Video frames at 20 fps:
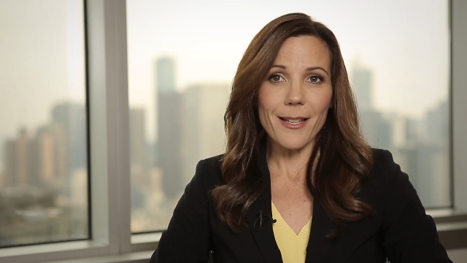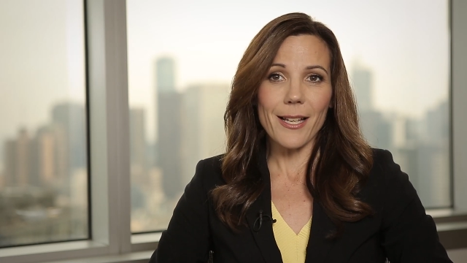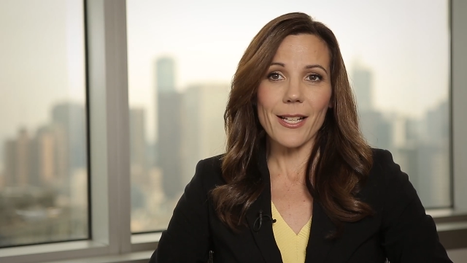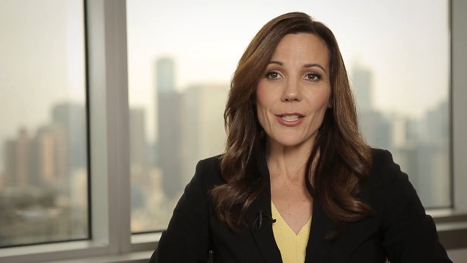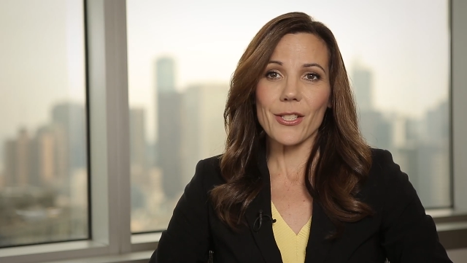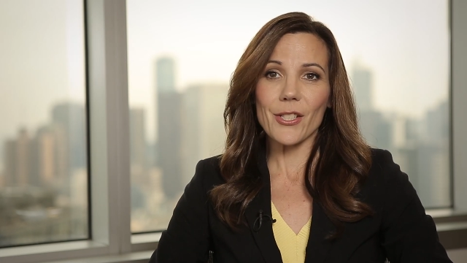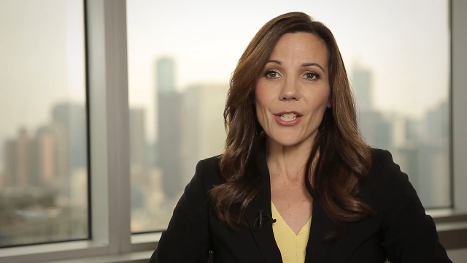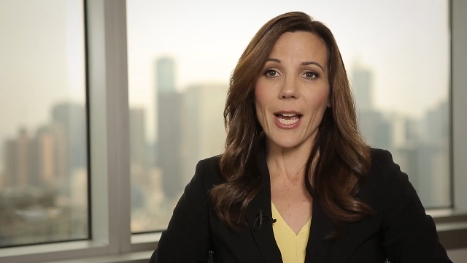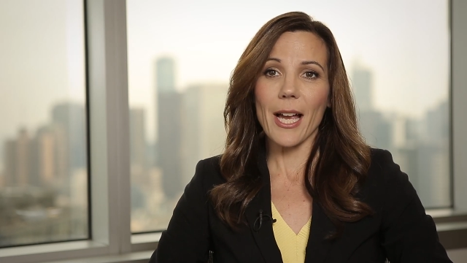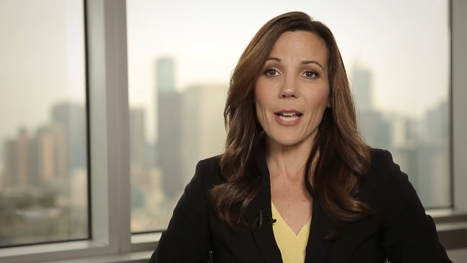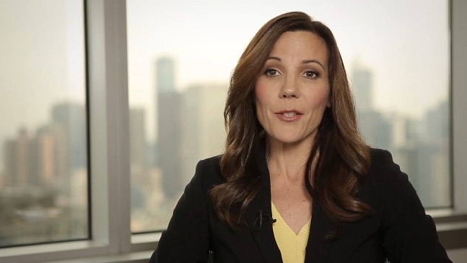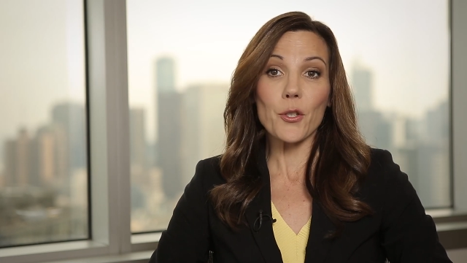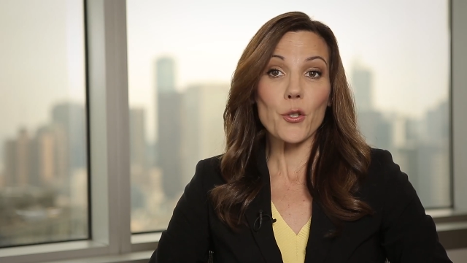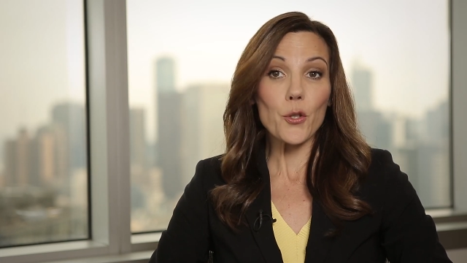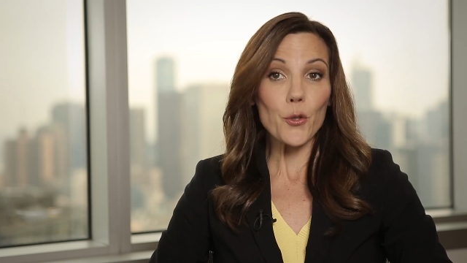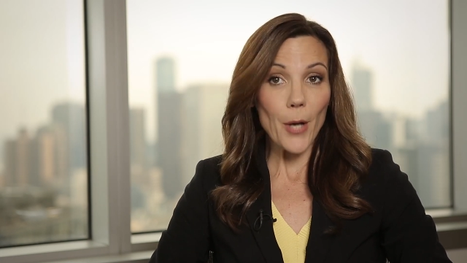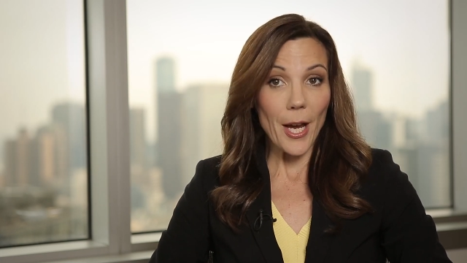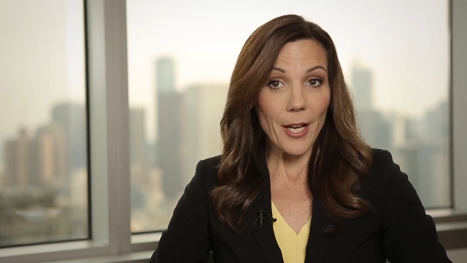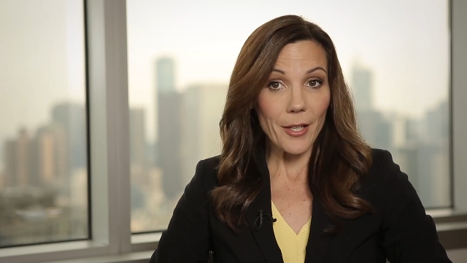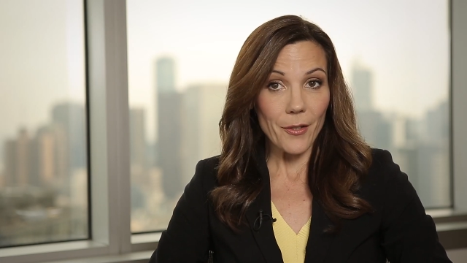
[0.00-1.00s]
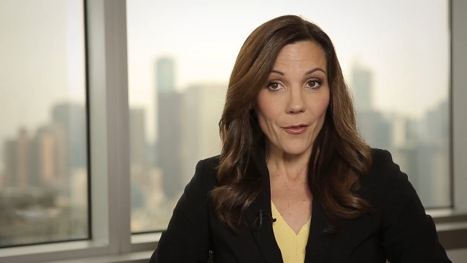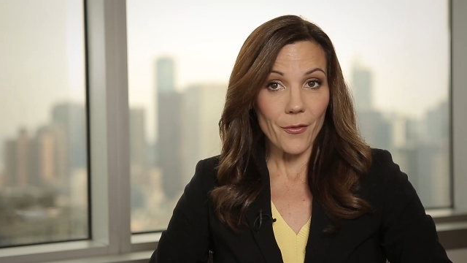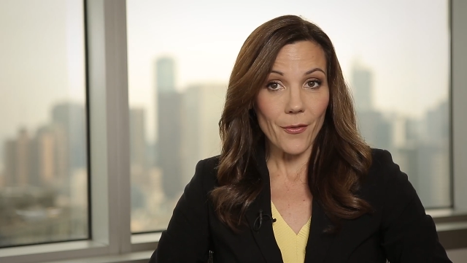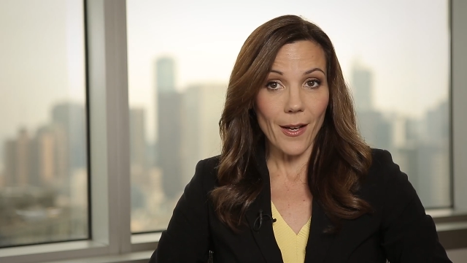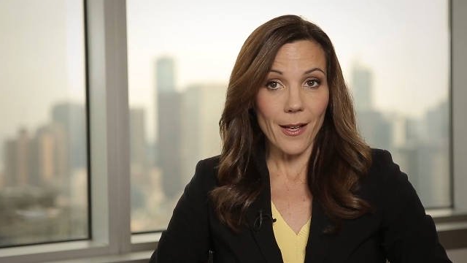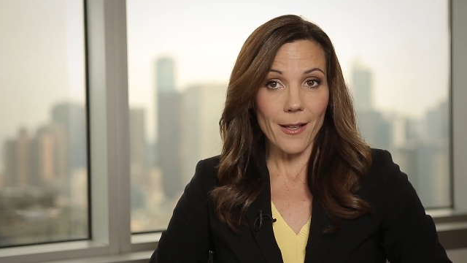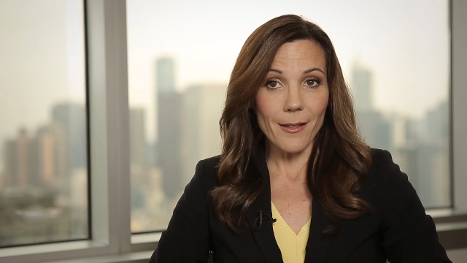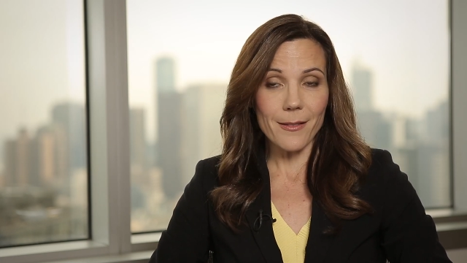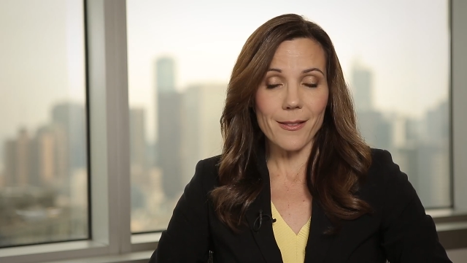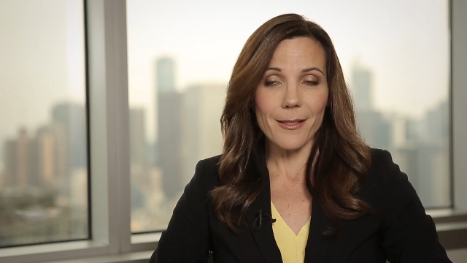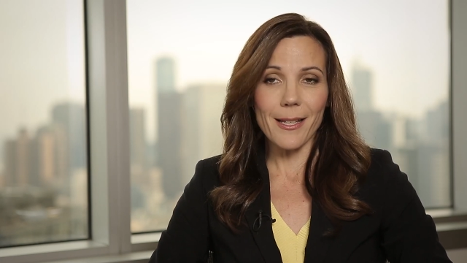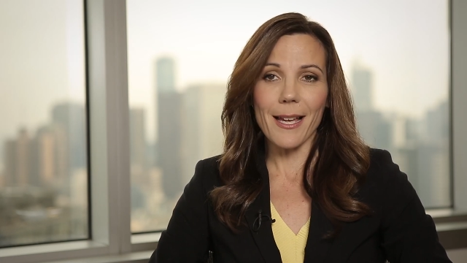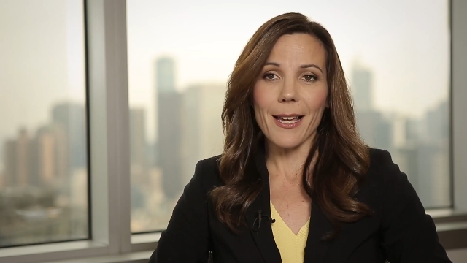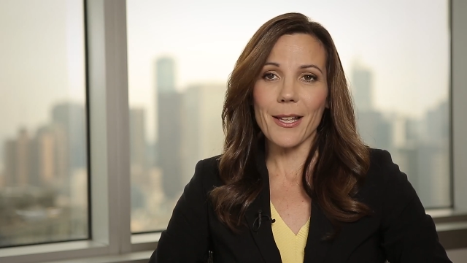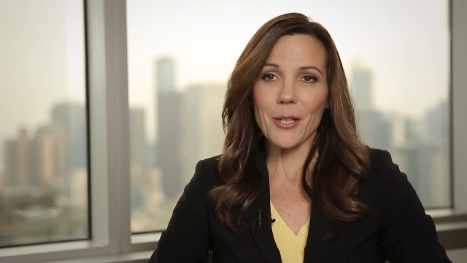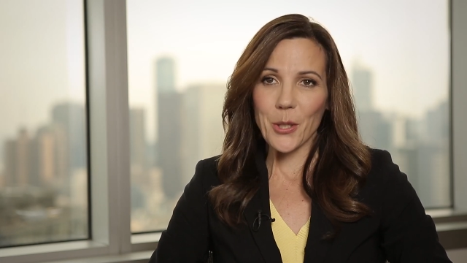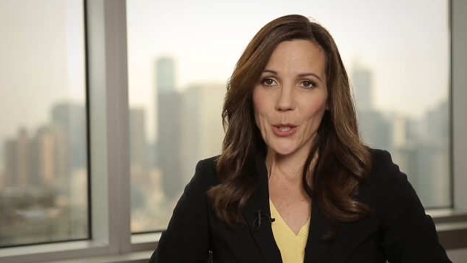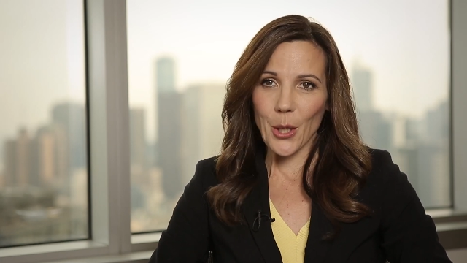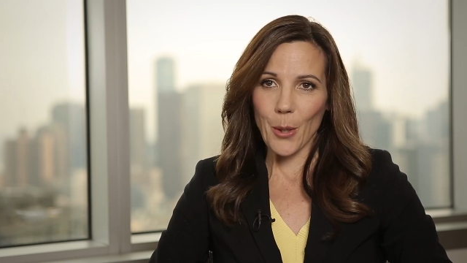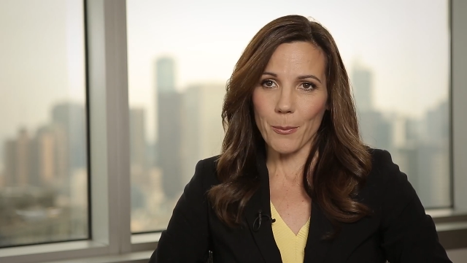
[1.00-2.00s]
exchange-traded funds
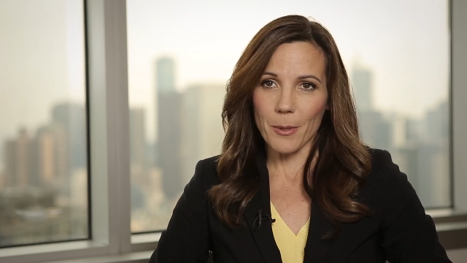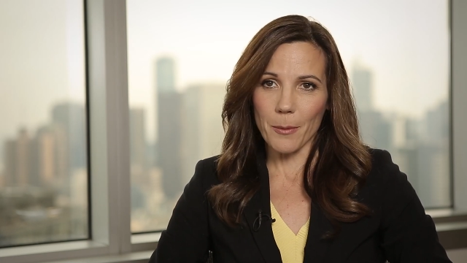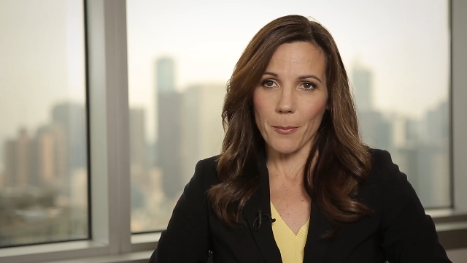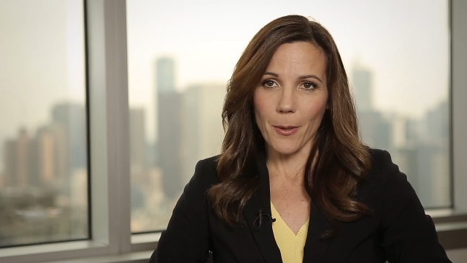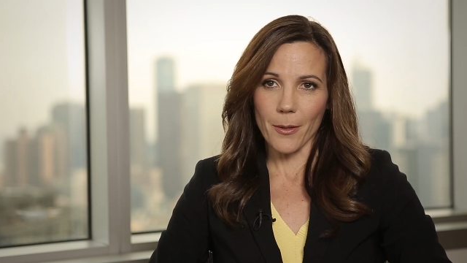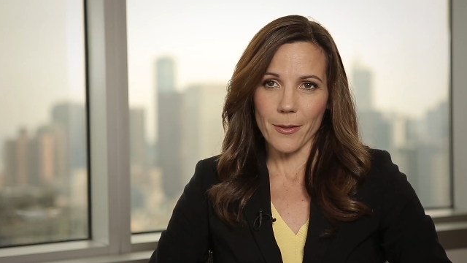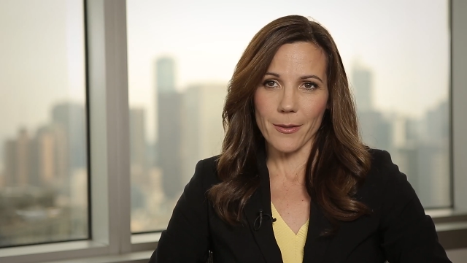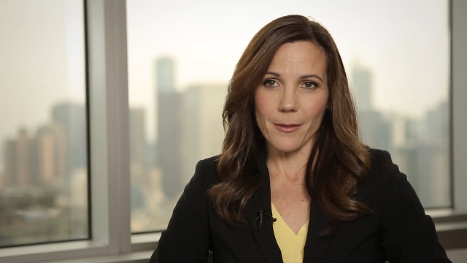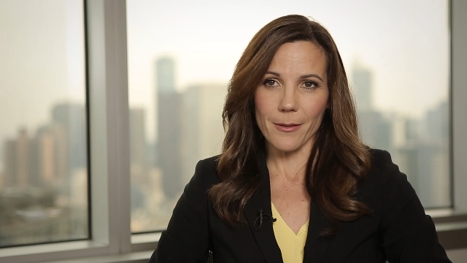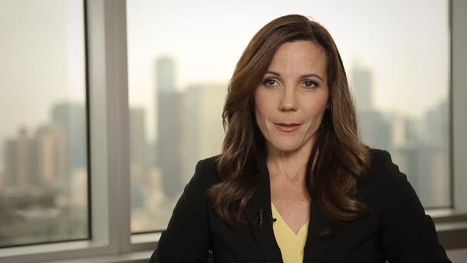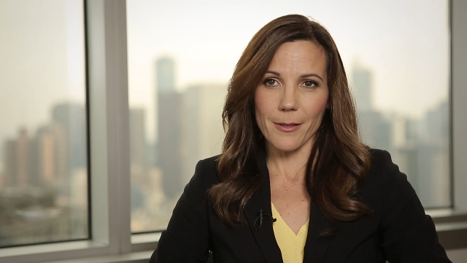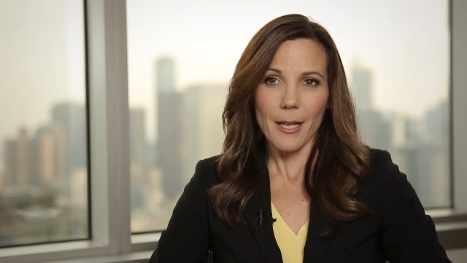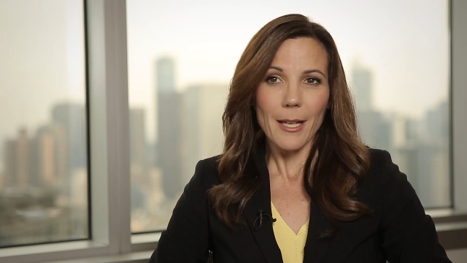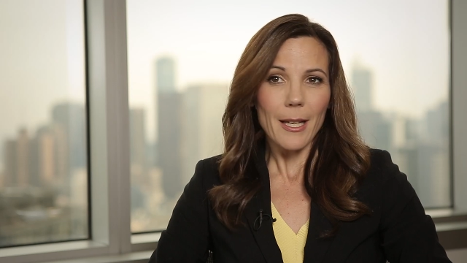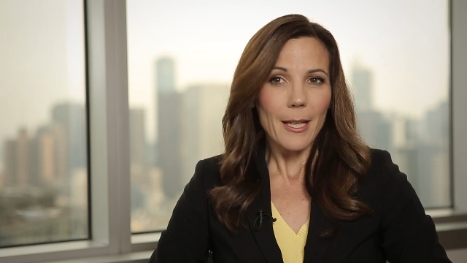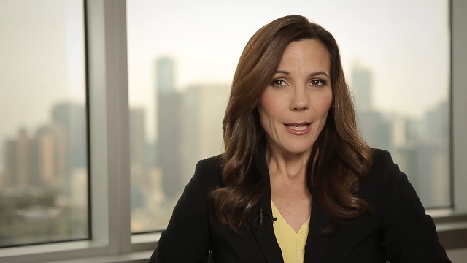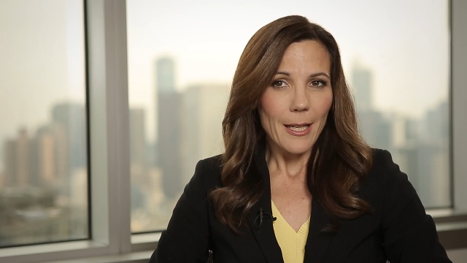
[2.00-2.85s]
and term deposits.